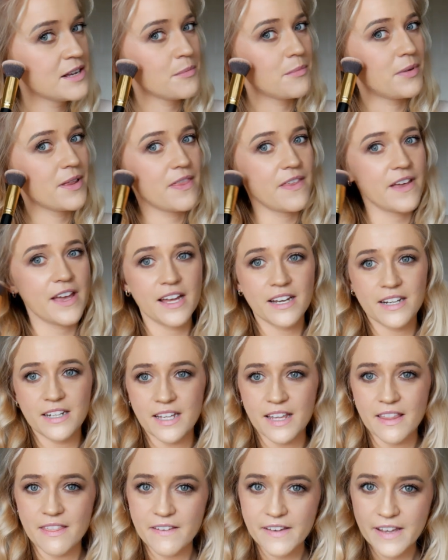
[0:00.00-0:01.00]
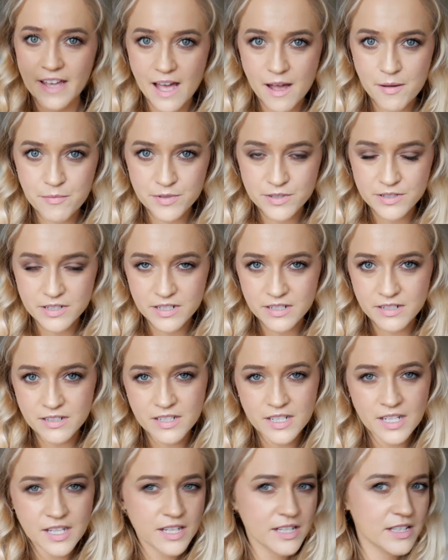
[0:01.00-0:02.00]
but then in the camera
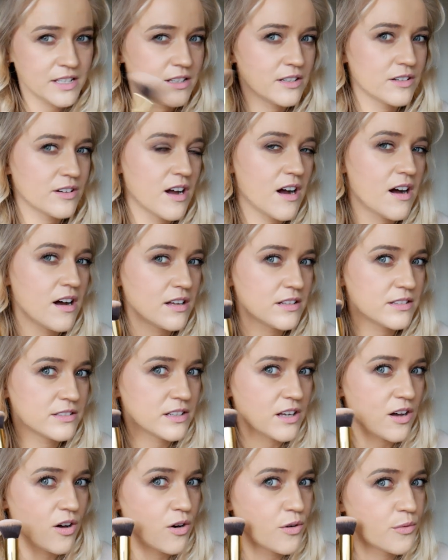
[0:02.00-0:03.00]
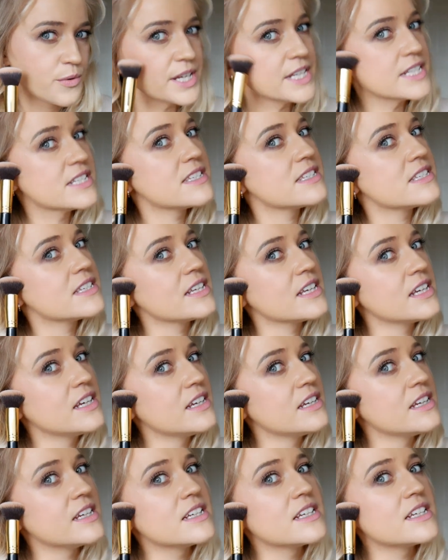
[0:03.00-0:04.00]
you can't always
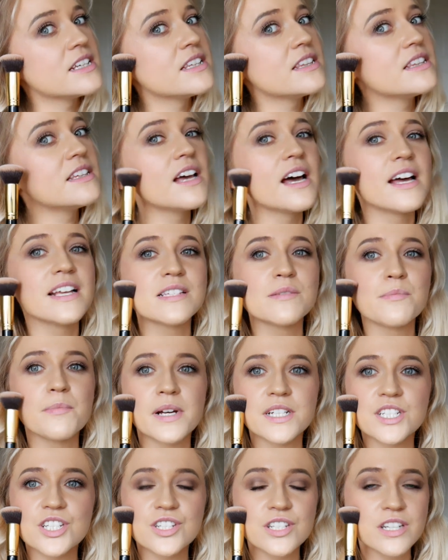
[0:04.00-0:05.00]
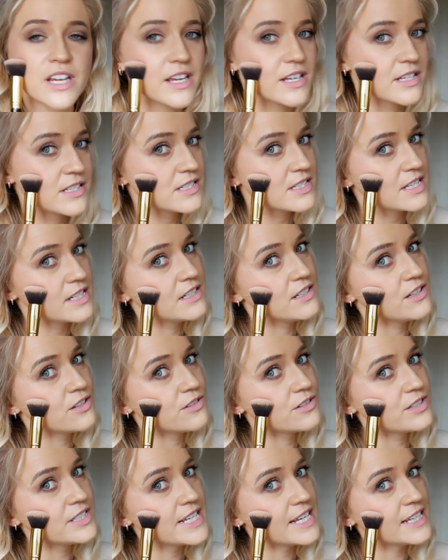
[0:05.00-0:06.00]
see it as much as in
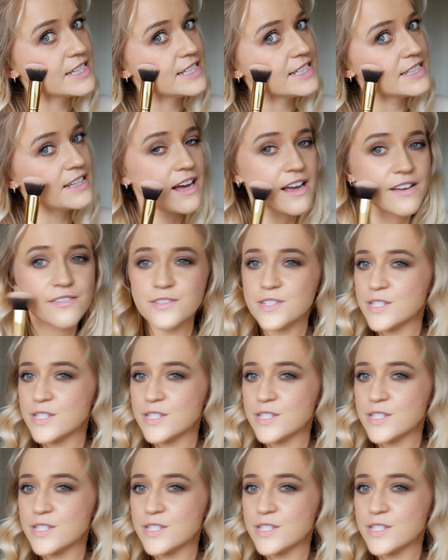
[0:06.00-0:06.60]
your daily life.